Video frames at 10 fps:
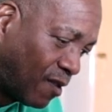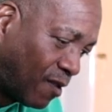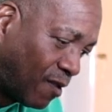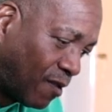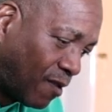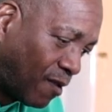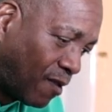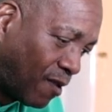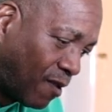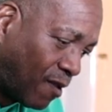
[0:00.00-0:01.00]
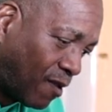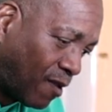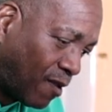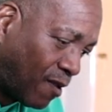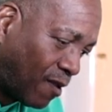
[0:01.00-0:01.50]

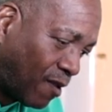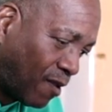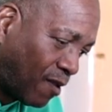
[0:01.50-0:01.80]
(silence)